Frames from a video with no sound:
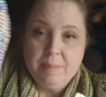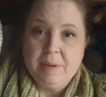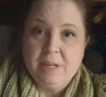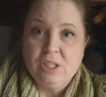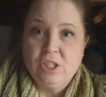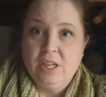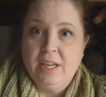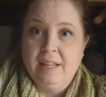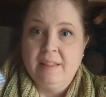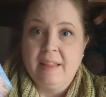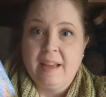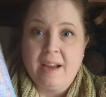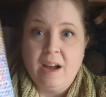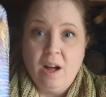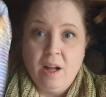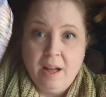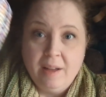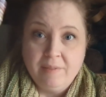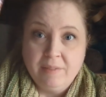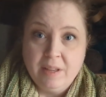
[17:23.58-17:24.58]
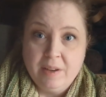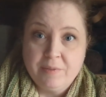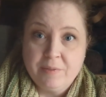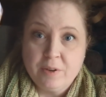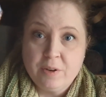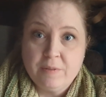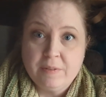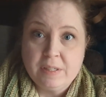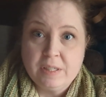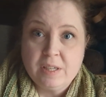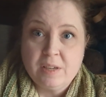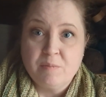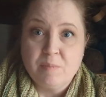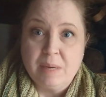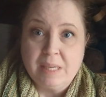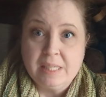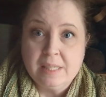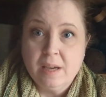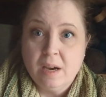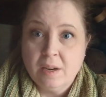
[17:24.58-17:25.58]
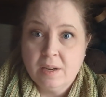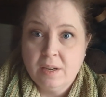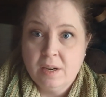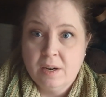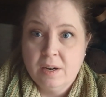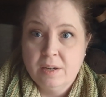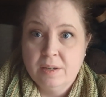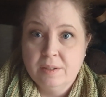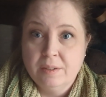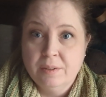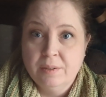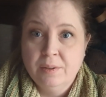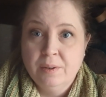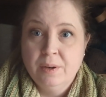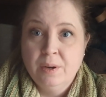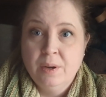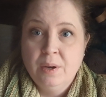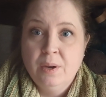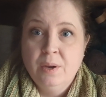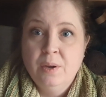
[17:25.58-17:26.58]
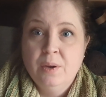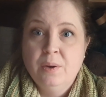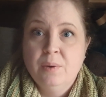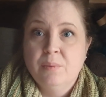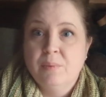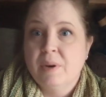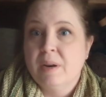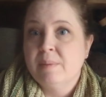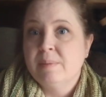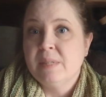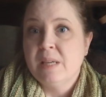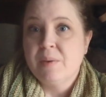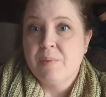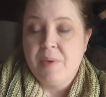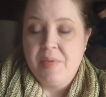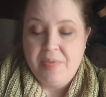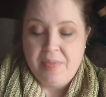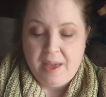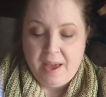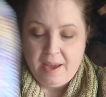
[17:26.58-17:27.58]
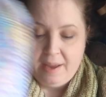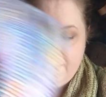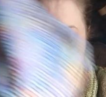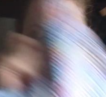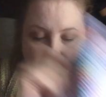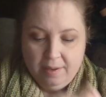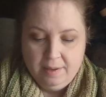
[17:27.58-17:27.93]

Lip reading: much it. Like, I'll have leftovers of my sock yarn when I'm done with that.